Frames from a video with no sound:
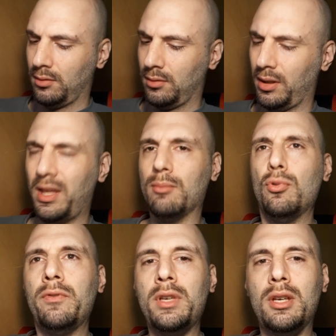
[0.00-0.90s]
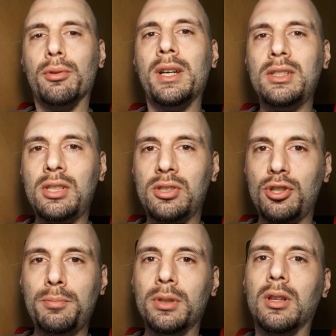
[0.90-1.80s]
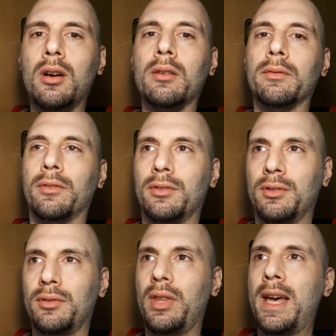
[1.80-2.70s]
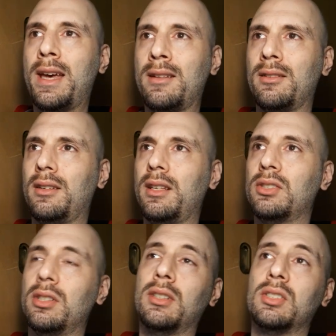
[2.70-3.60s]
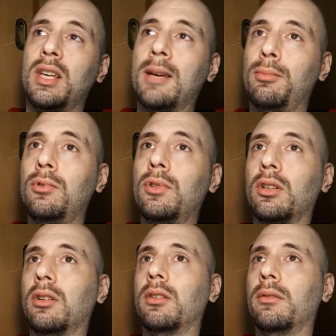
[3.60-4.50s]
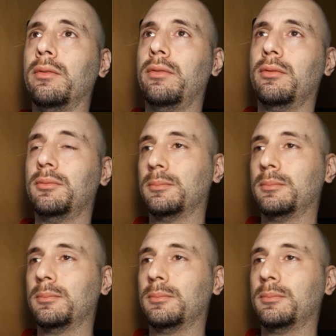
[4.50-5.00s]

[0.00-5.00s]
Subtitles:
Like that movie, Crazy Stupid Love, that is an example of